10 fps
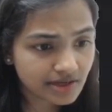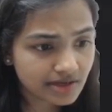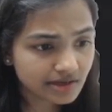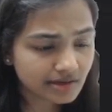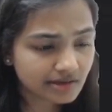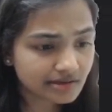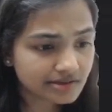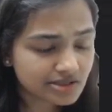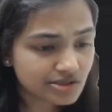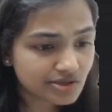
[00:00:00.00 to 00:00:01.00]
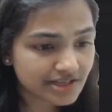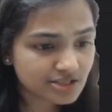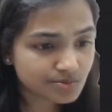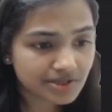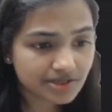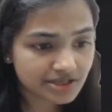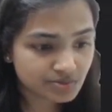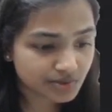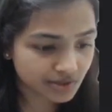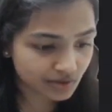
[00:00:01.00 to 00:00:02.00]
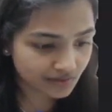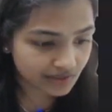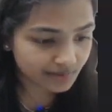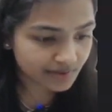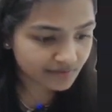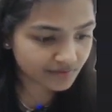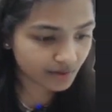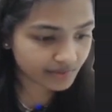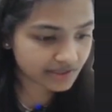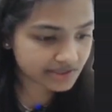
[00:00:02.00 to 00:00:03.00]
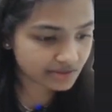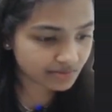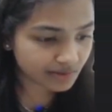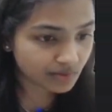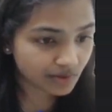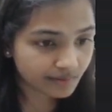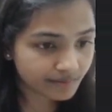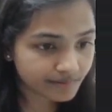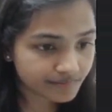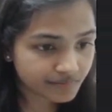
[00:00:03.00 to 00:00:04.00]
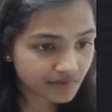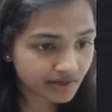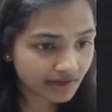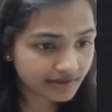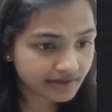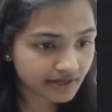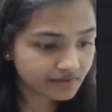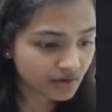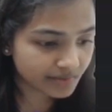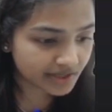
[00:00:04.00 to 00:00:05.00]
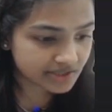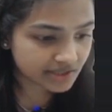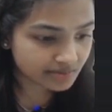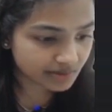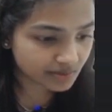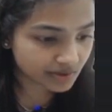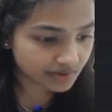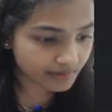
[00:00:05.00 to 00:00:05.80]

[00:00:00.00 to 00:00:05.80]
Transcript: sp3 overlap and forming a sigma bond, and they are forming a sigma bond.